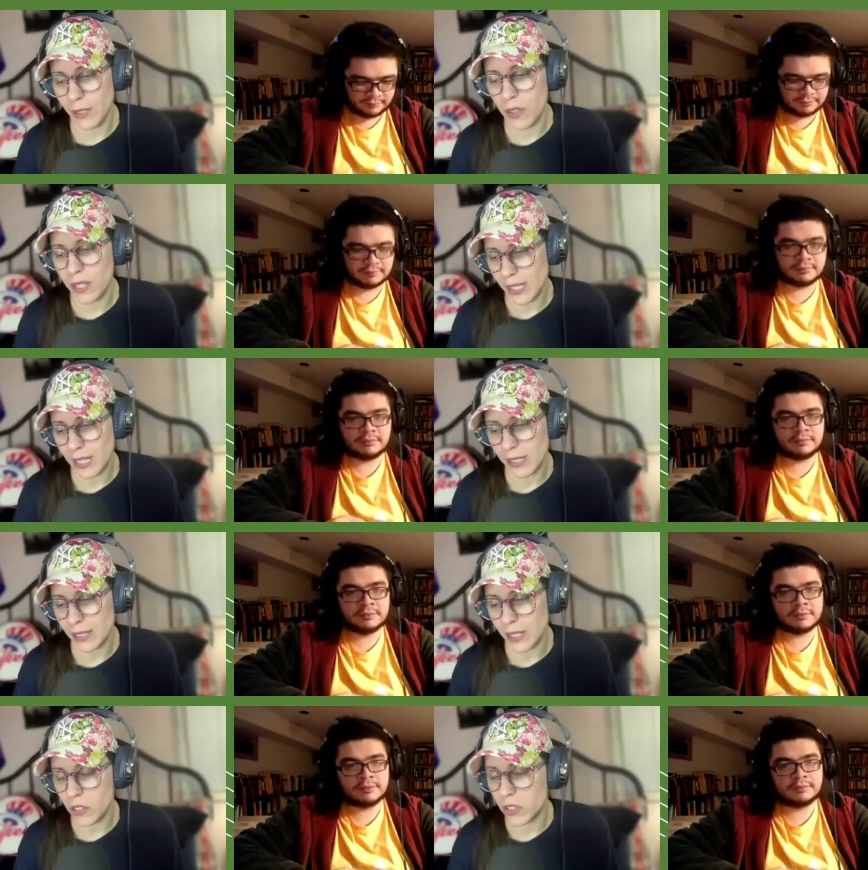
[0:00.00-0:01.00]
Speaker 1: So, this
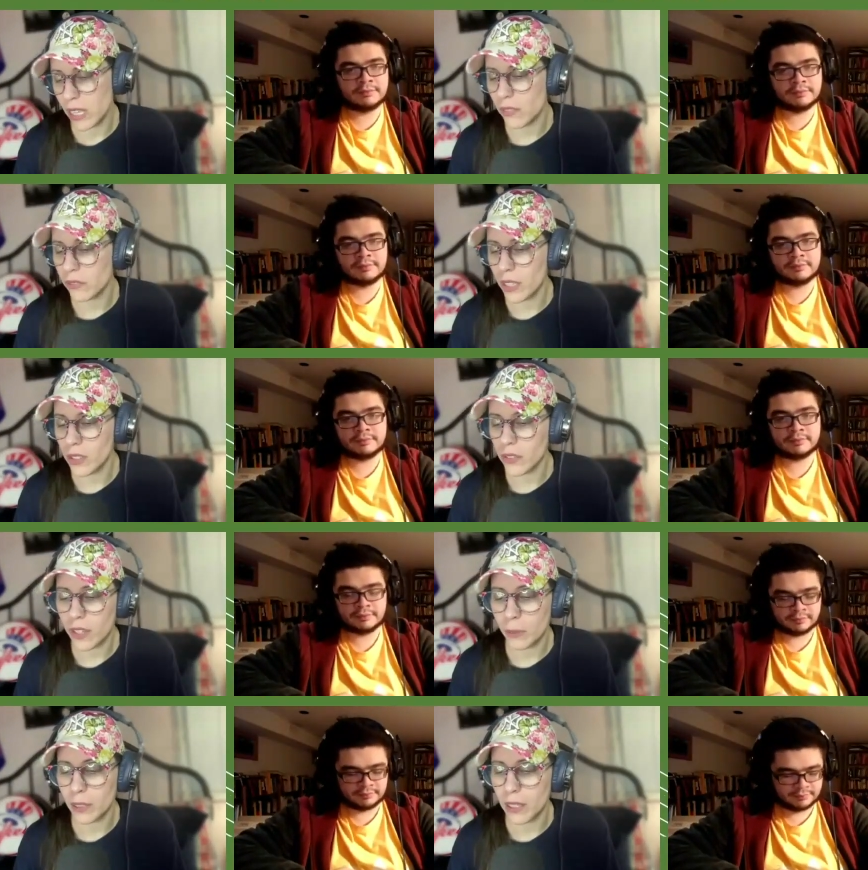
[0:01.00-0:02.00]
season, give yourself and your
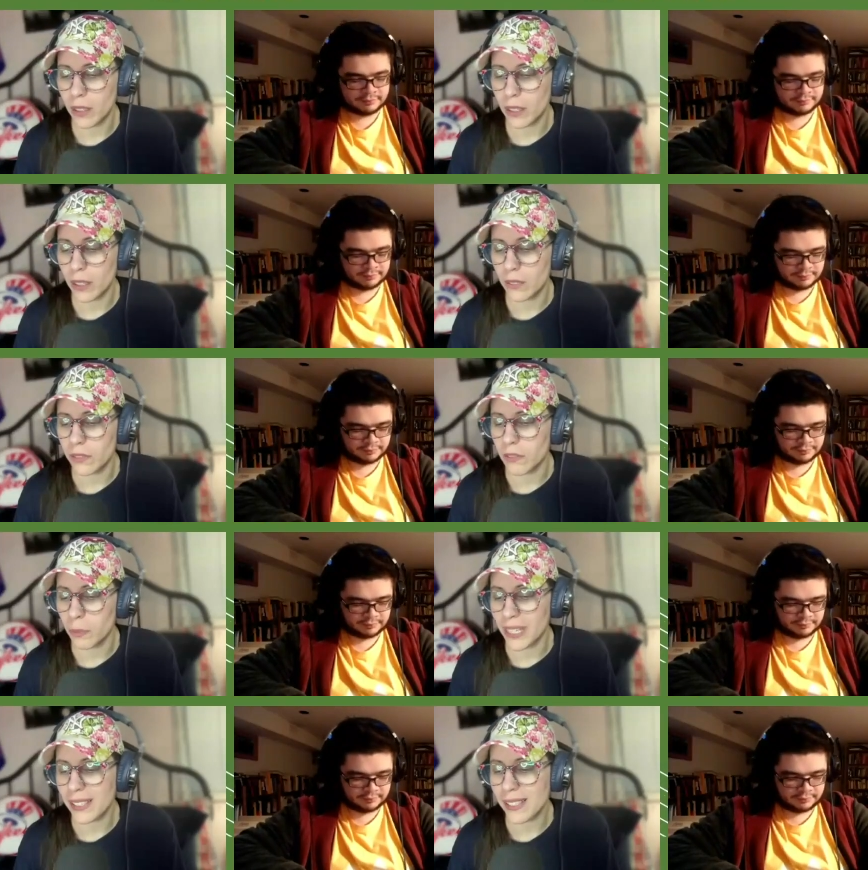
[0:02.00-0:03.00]
family the gift
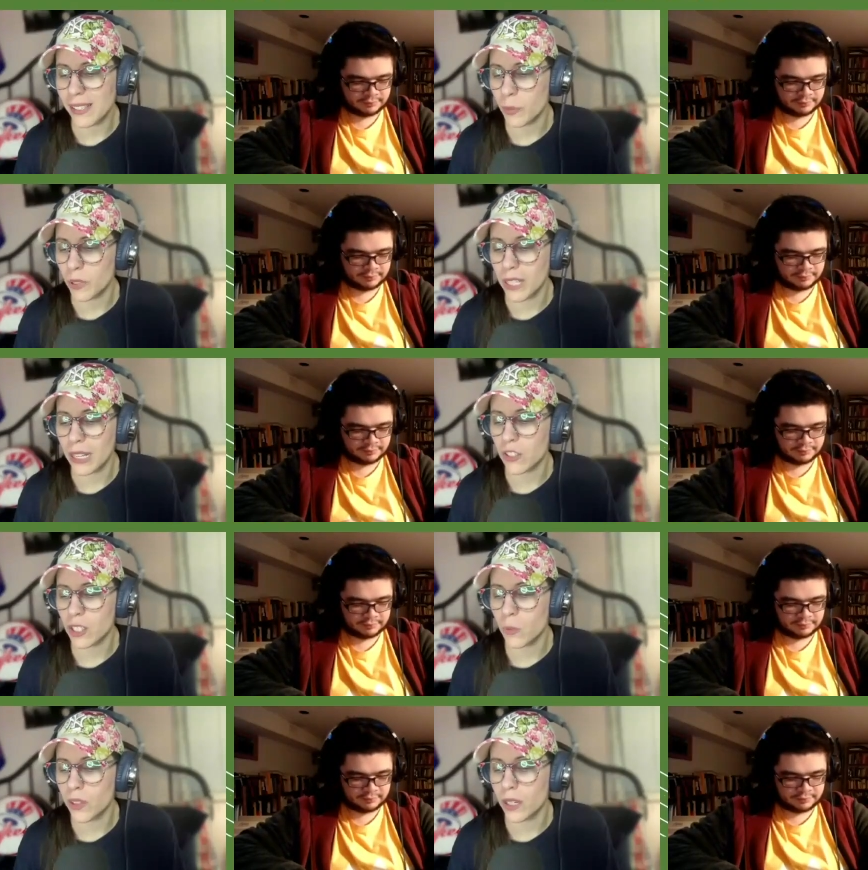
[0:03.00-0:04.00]
of peace and
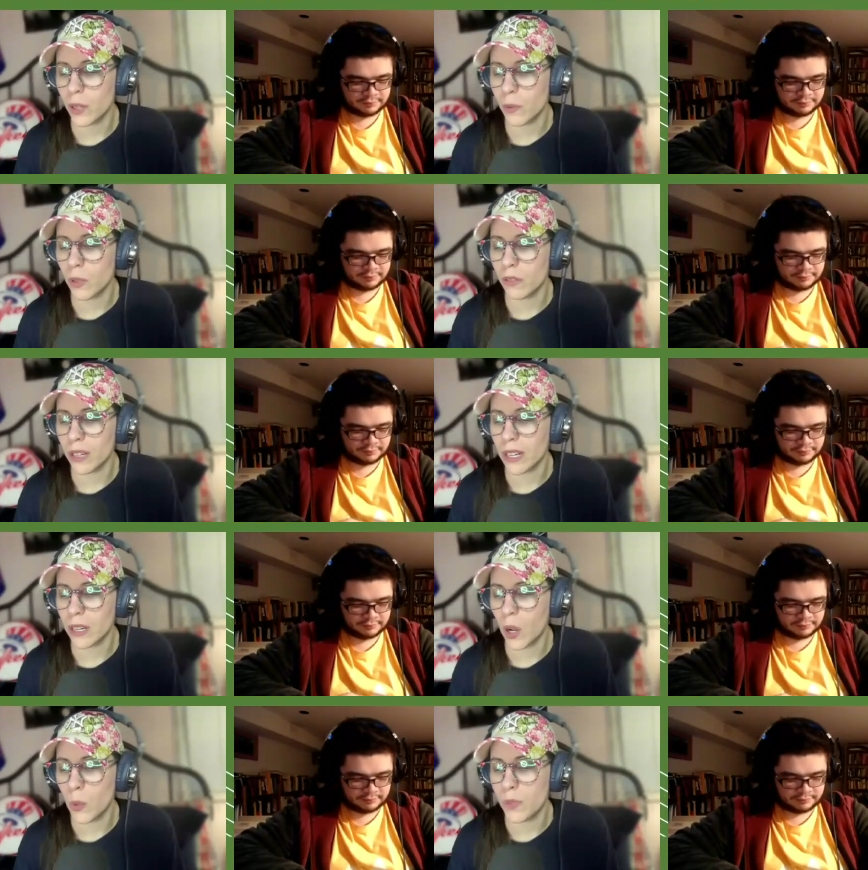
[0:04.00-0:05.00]
protection with the number one
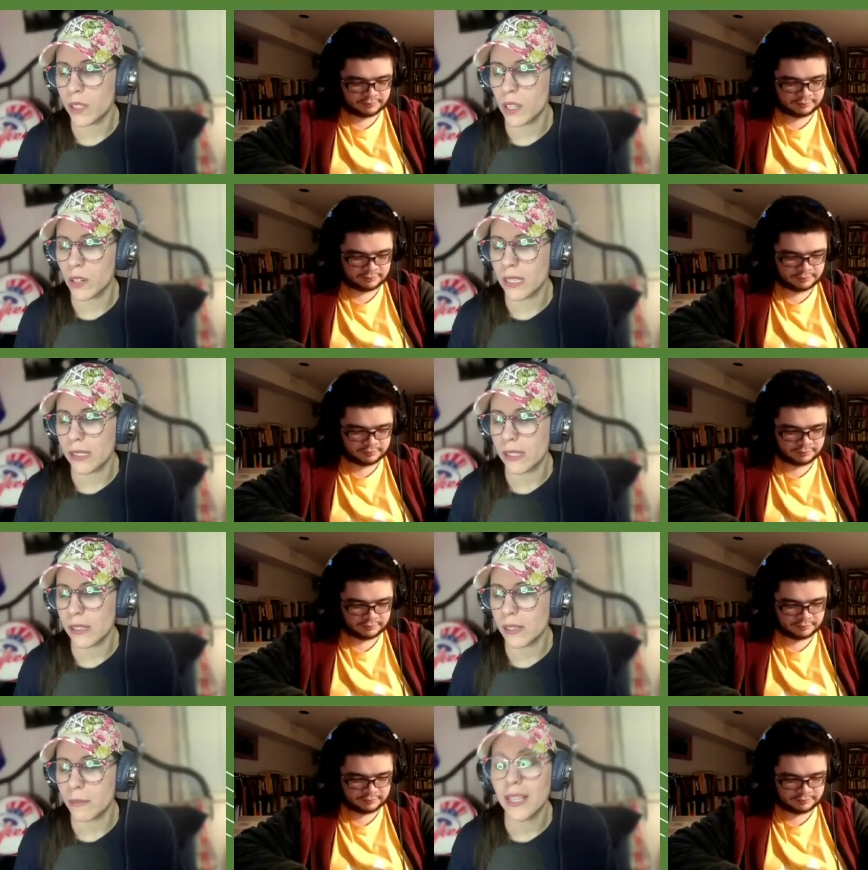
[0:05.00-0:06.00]
rated home security
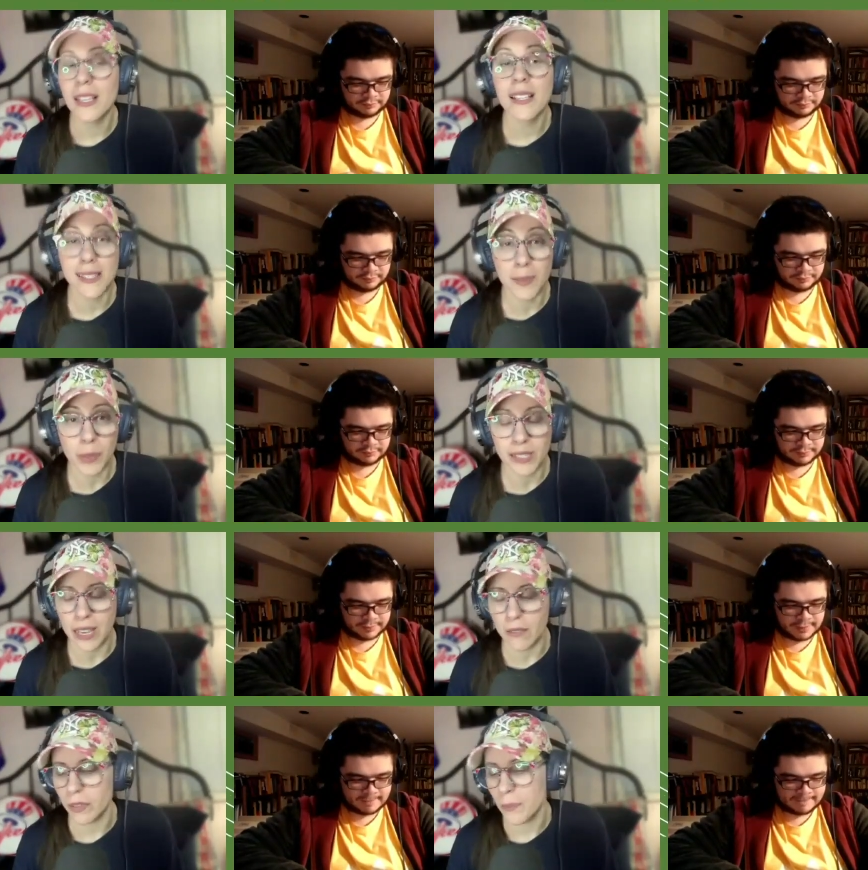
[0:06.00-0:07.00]
system,
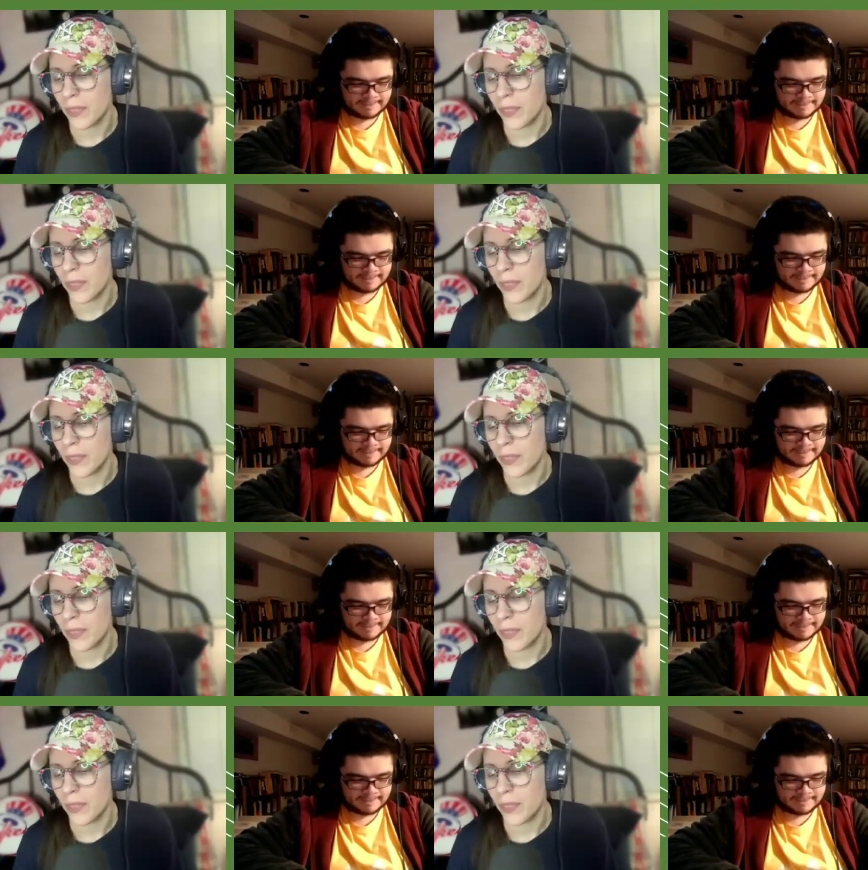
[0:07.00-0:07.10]
SimpliSafe.